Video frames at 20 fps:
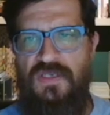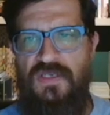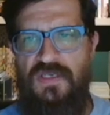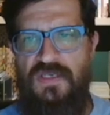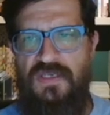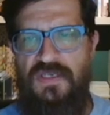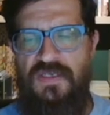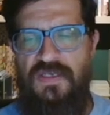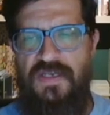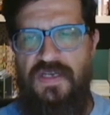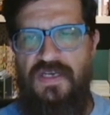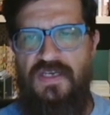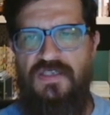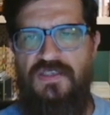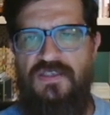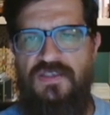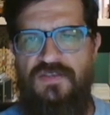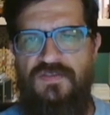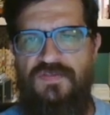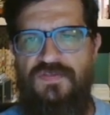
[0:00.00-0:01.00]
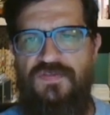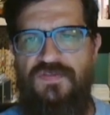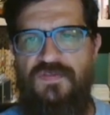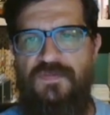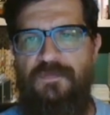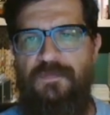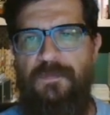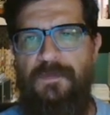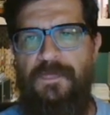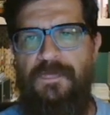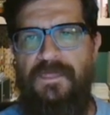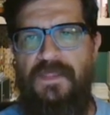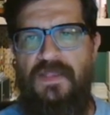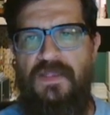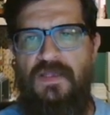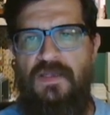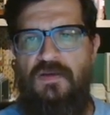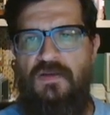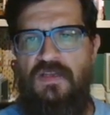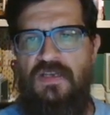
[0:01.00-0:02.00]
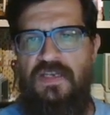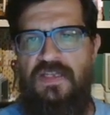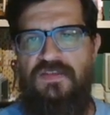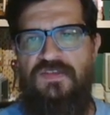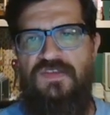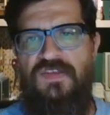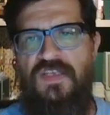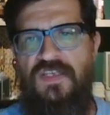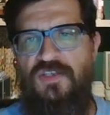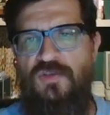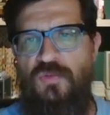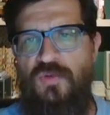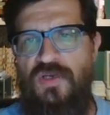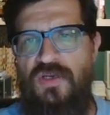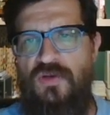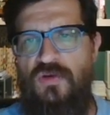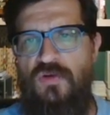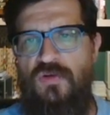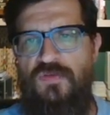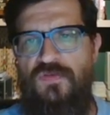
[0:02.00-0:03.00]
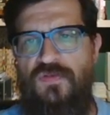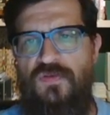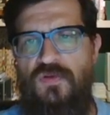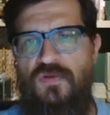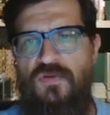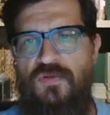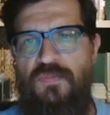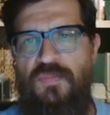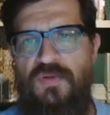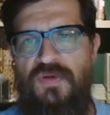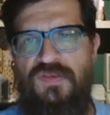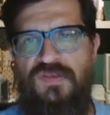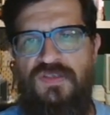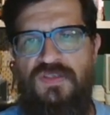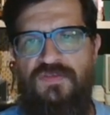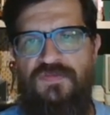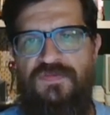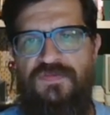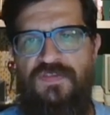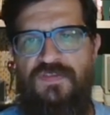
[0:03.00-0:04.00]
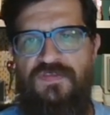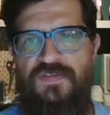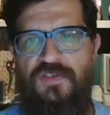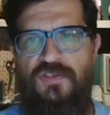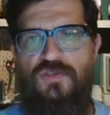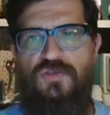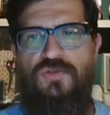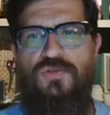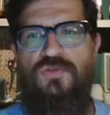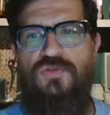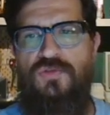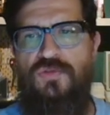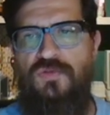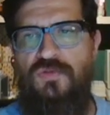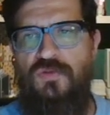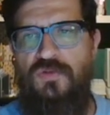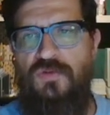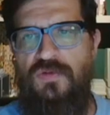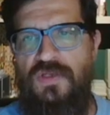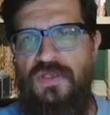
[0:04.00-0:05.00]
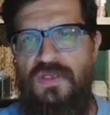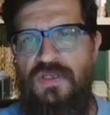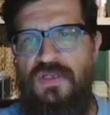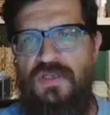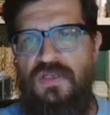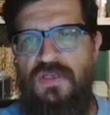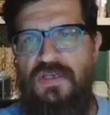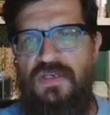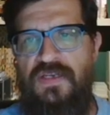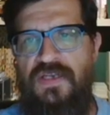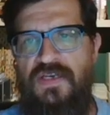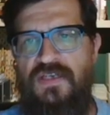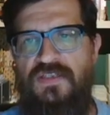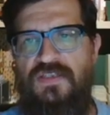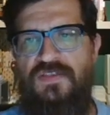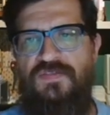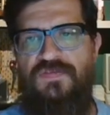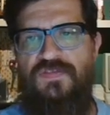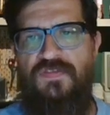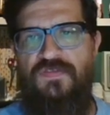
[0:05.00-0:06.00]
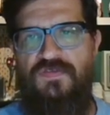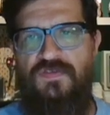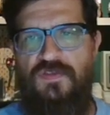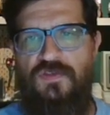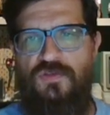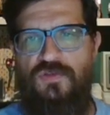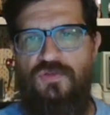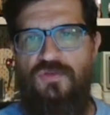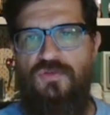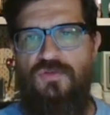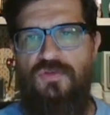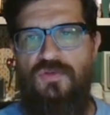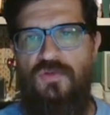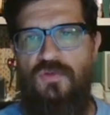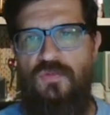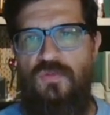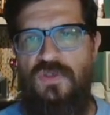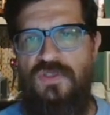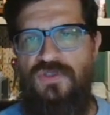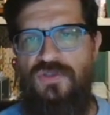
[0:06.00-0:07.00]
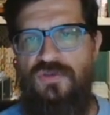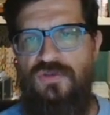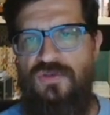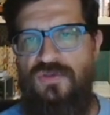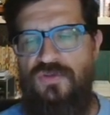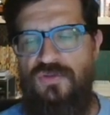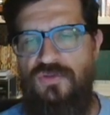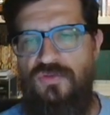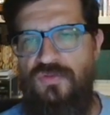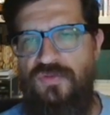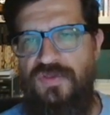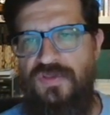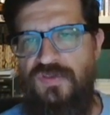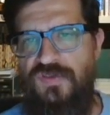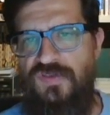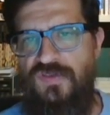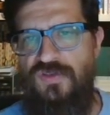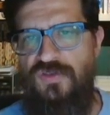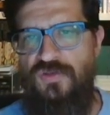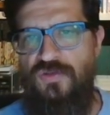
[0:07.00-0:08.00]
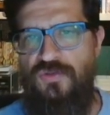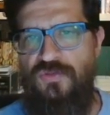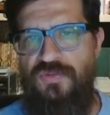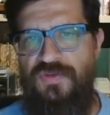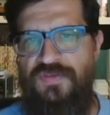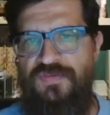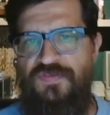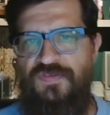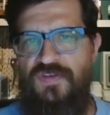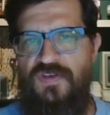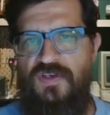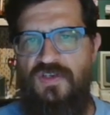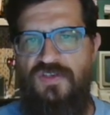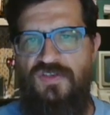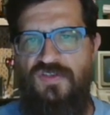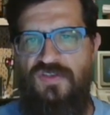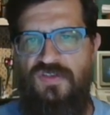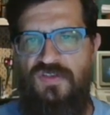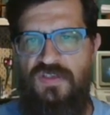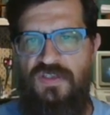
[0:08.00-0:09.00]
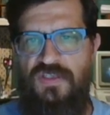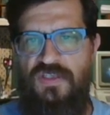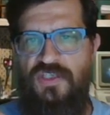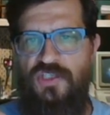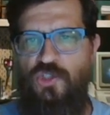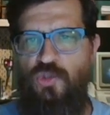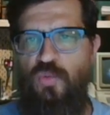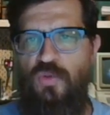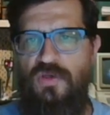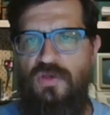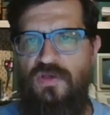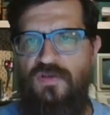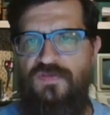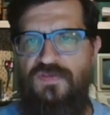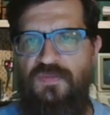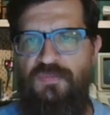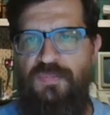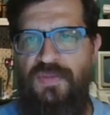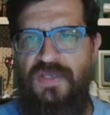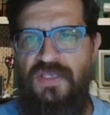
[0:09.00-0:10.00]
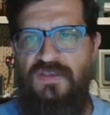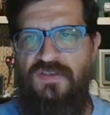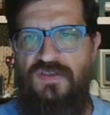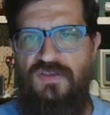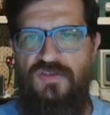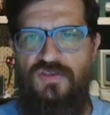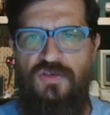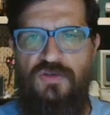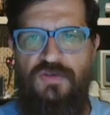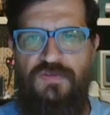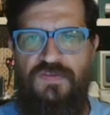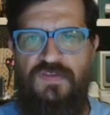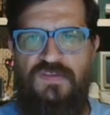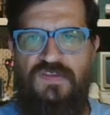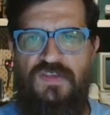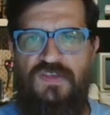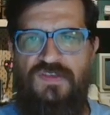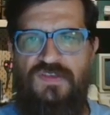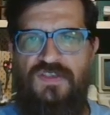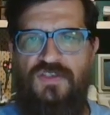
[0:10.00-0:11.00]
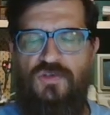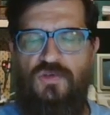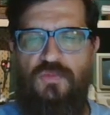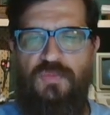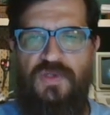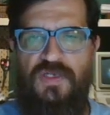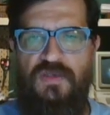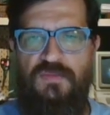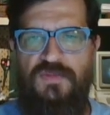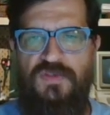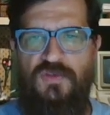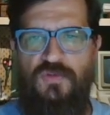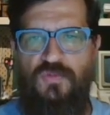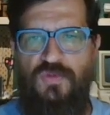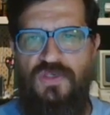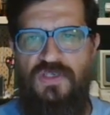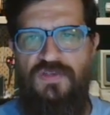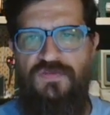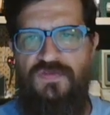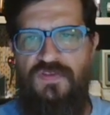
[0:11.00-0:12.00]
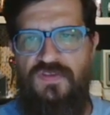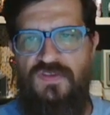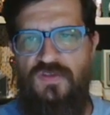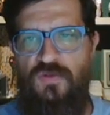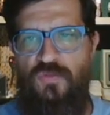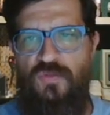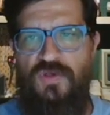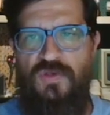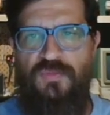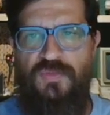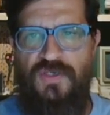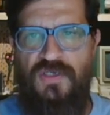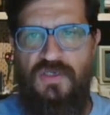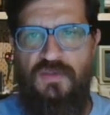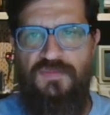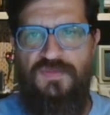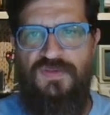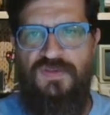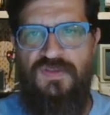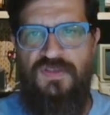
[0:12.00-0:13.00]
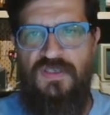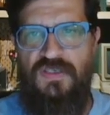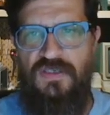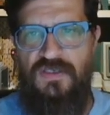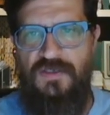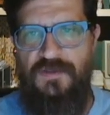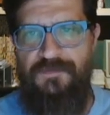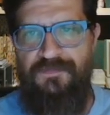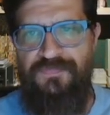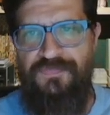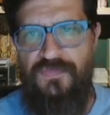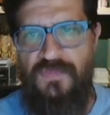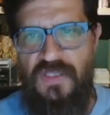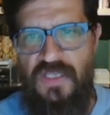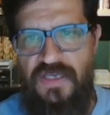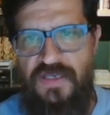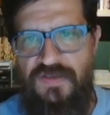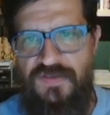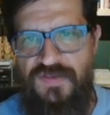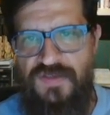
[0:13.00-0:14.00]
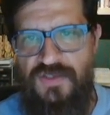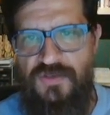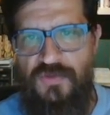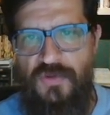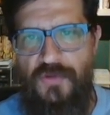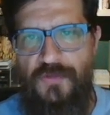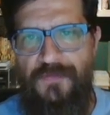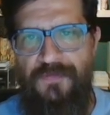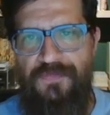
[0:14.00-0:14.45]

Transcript: negative, let's say you want to go from positive 52 to negative 52, what you do is you reverse each one of the bits. So if it's a 0 becomes a 1, if it's a 1 becomes a 0,